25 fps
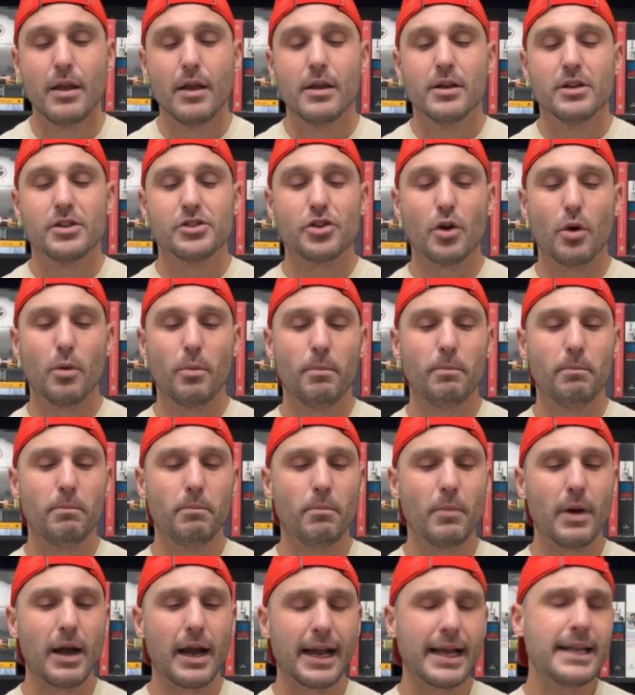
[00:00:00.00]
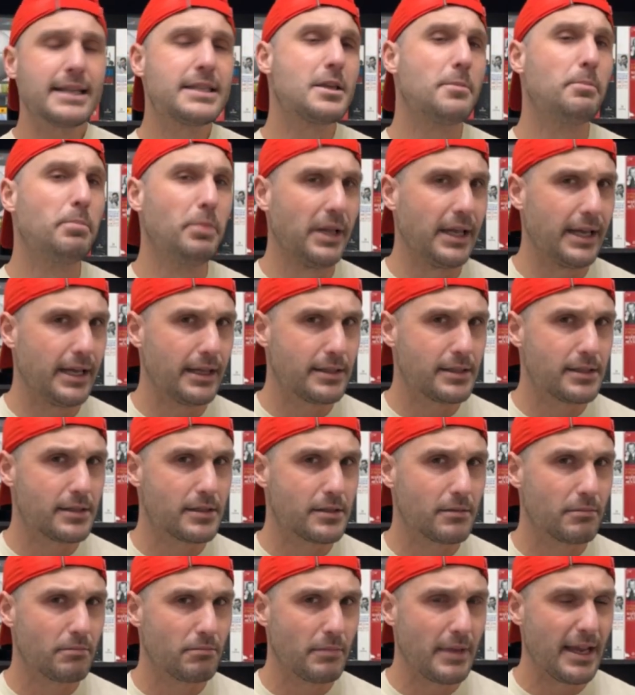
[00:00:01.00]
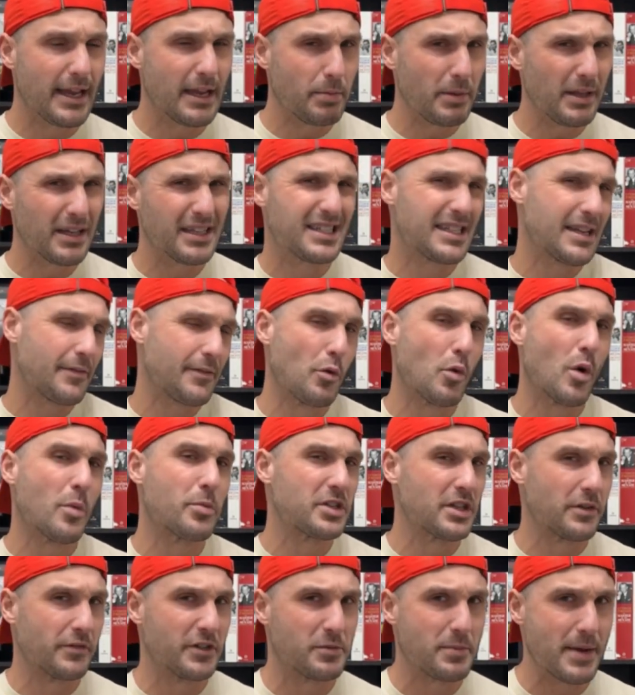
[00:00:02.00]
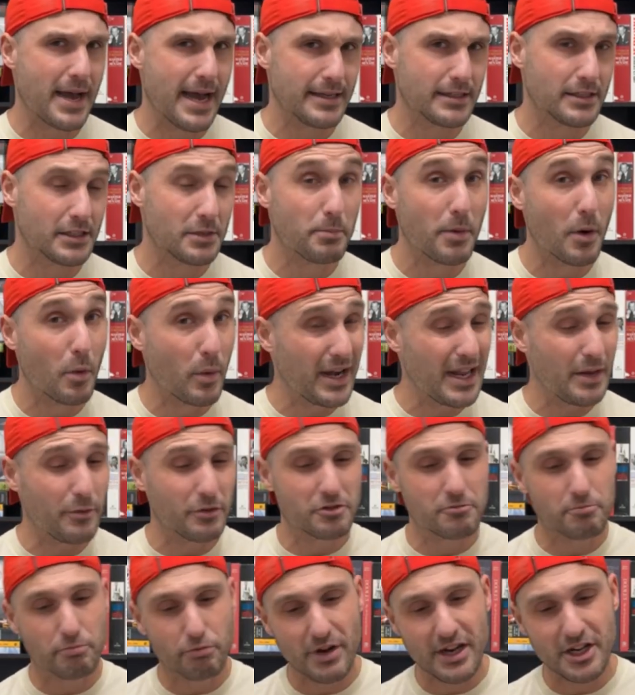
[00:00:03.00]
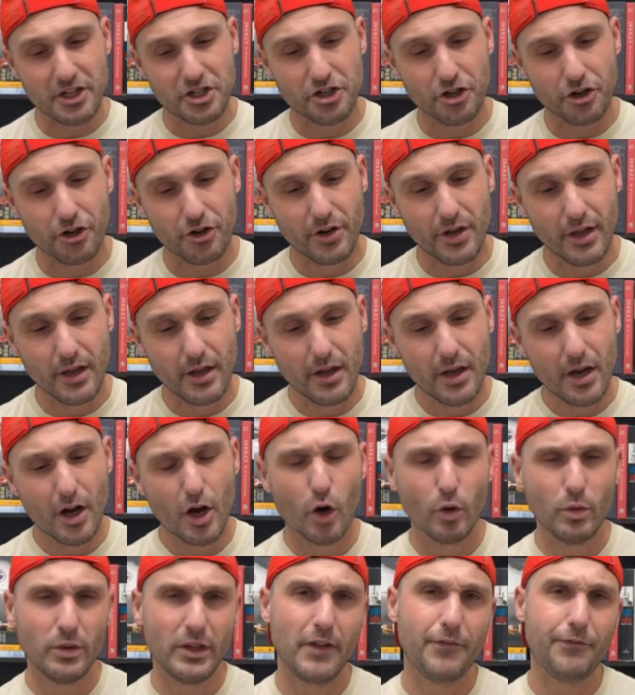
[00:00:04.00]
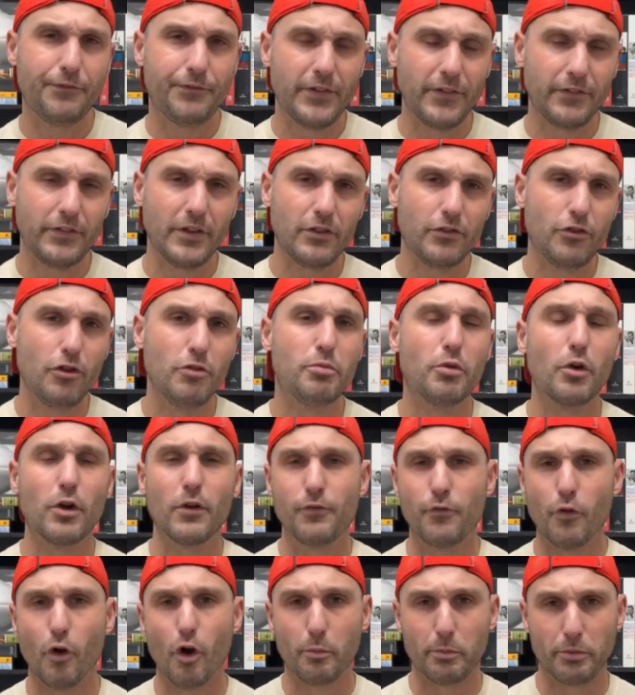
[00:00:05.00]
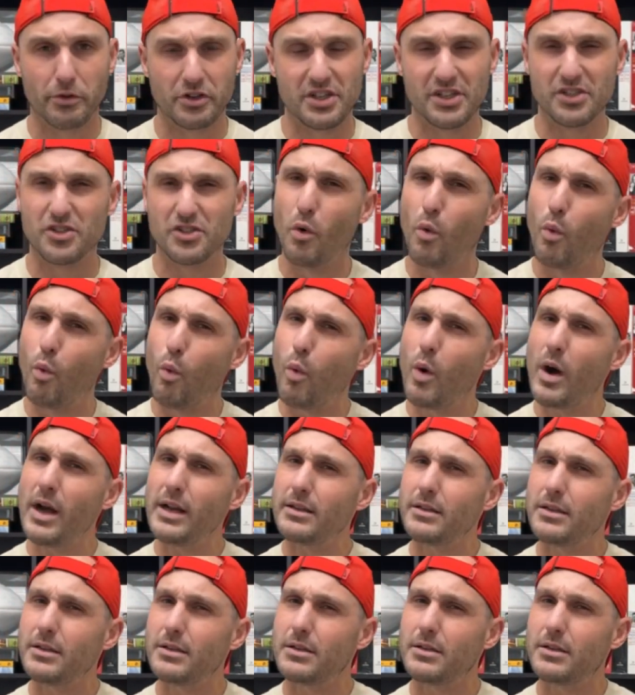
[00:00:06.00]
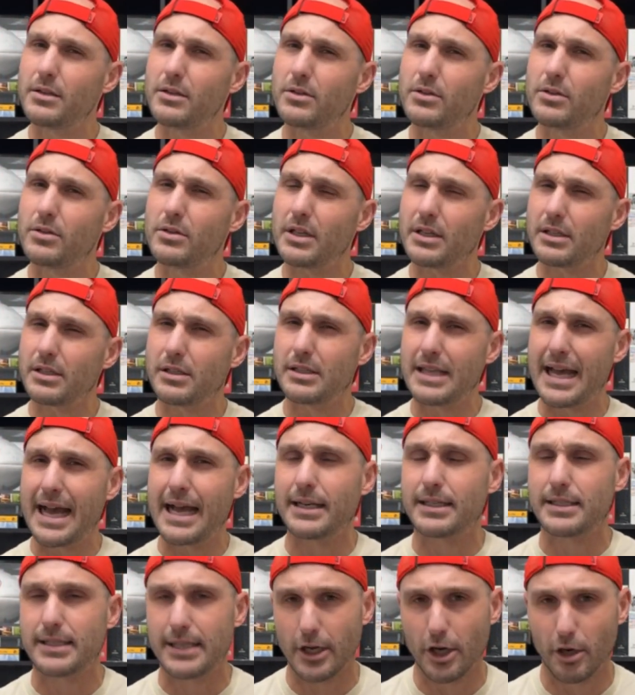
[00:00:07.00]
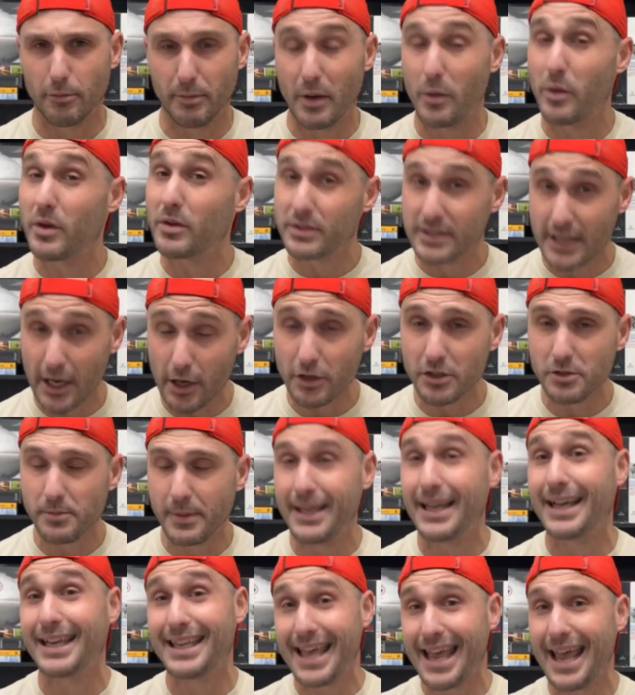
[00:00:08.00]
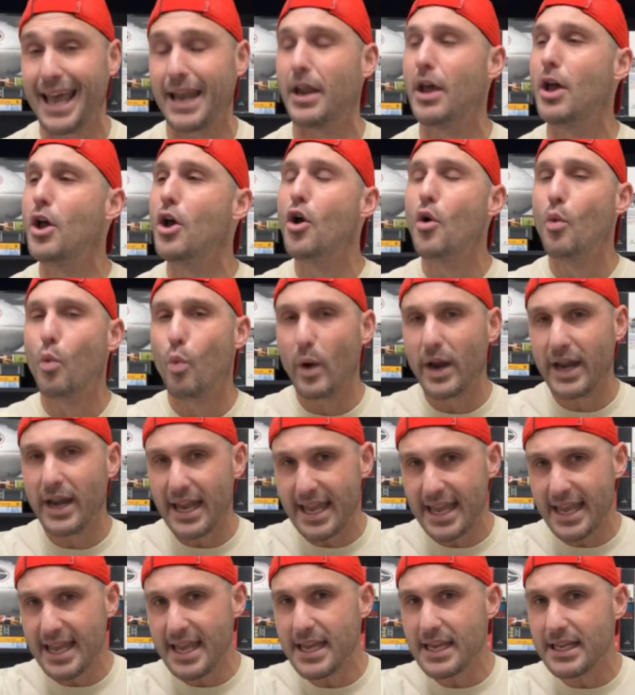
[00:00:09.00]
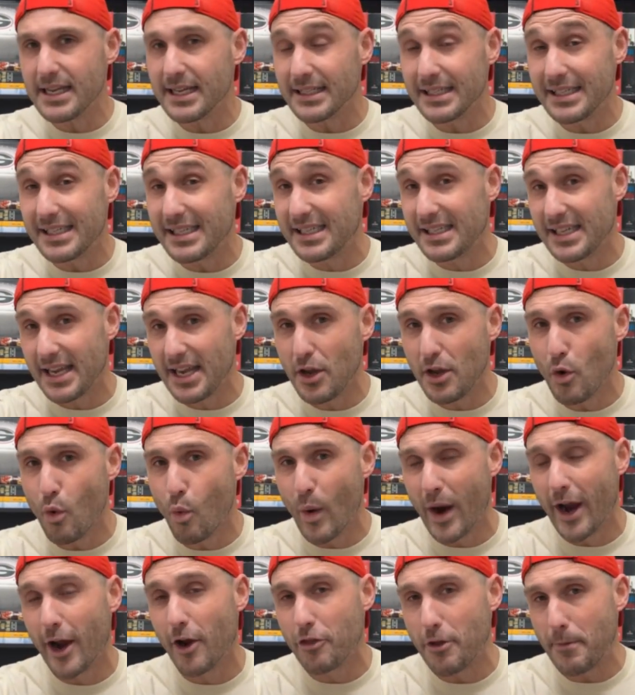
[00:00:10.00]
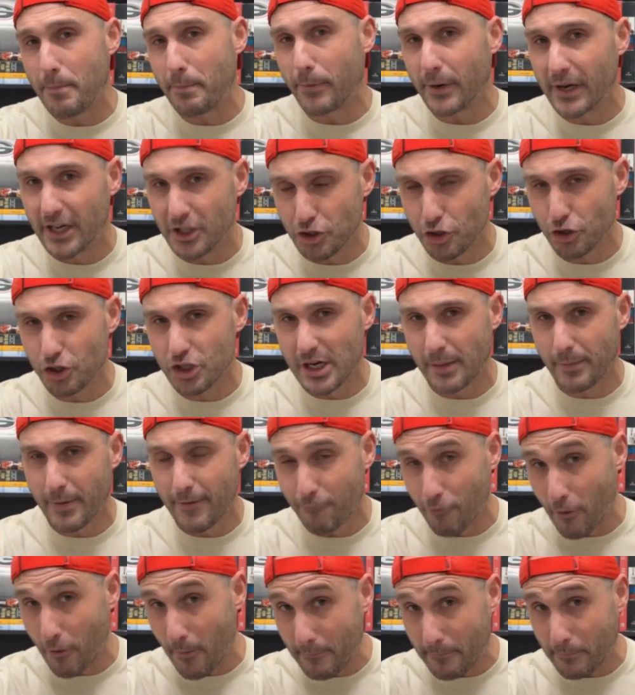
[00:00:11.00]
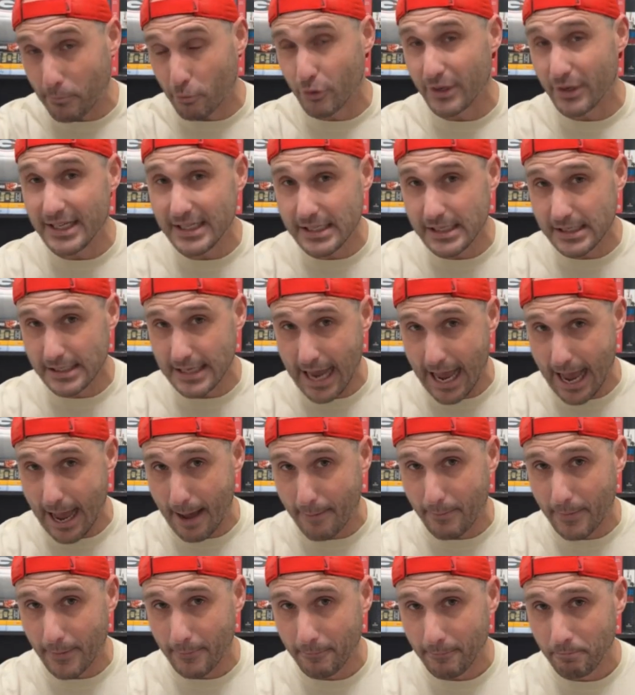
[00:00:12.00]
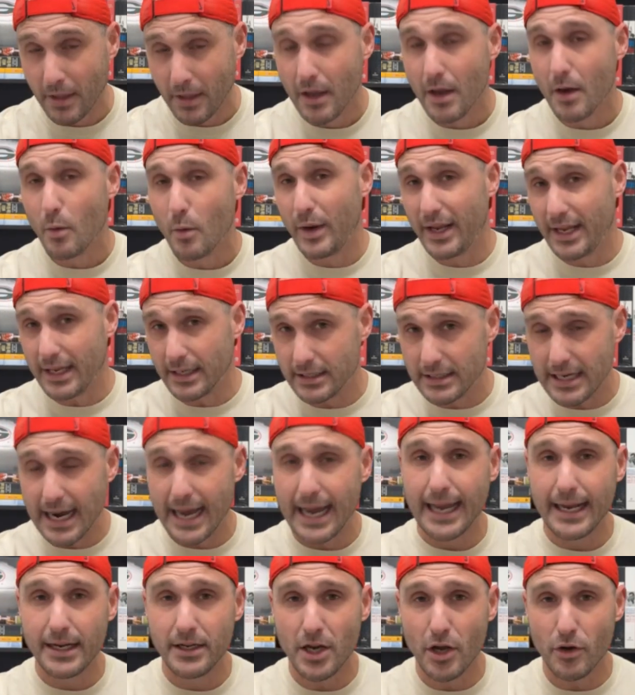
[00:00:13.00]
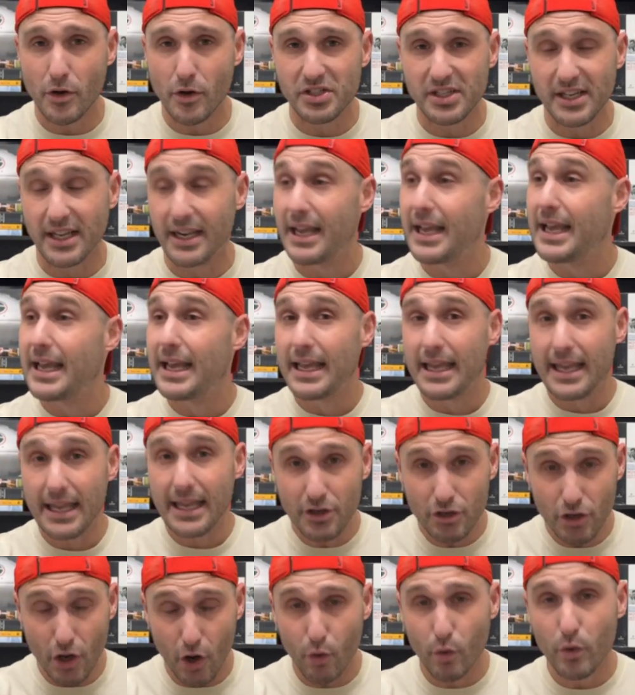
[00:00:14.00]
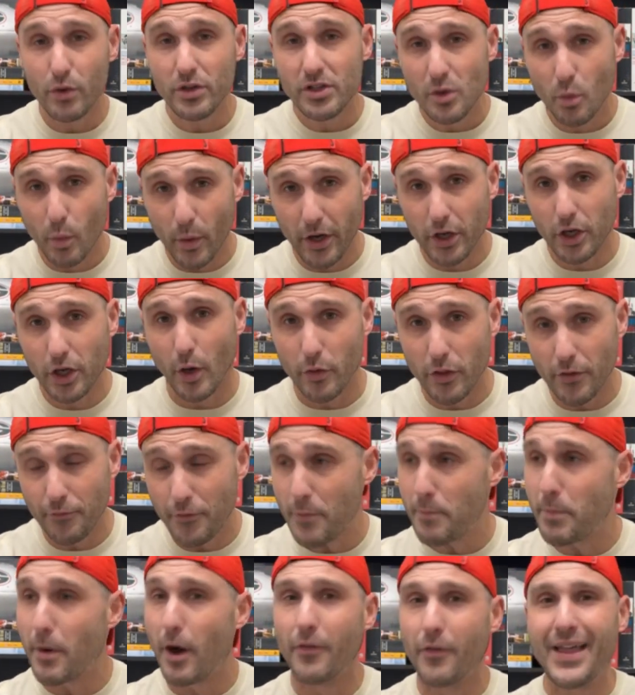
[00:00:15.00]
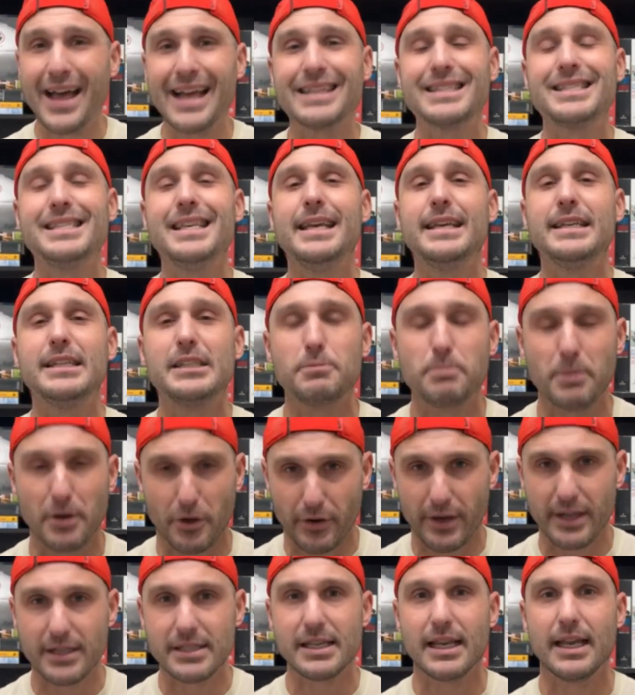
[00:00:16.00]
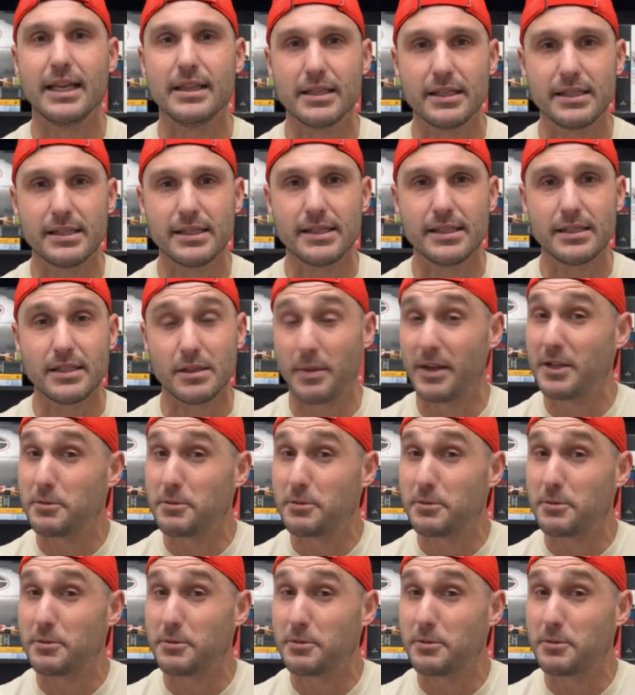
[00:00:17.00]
So against the blitz, he completed 71% of his passes, but when he was pressured, only 52.4%. So what does that tell me? Well, it tells me, again, when he can see where the pressure's coming from pre-snap, when he can diagnose it, he knows where to go with the football. That's the experience in the system.